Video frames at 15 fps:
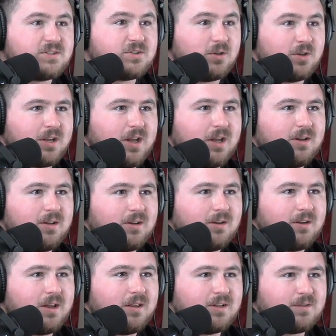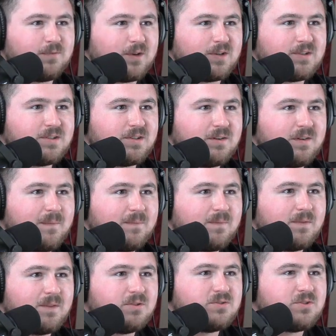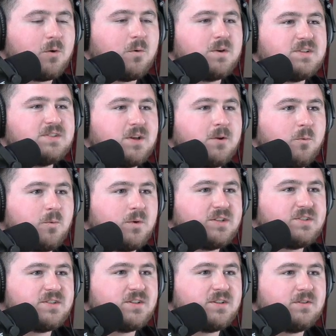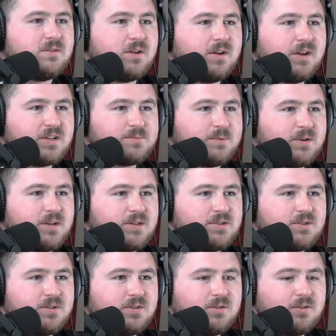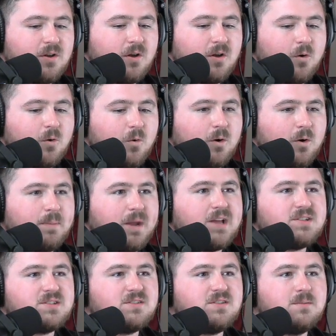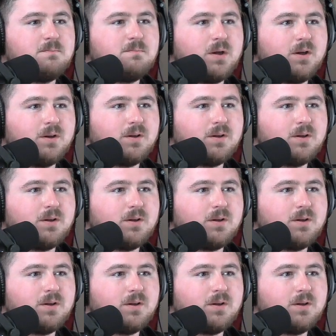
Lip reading: look at it and let's fix it. There's always a reason, an explanation, or passing the buck.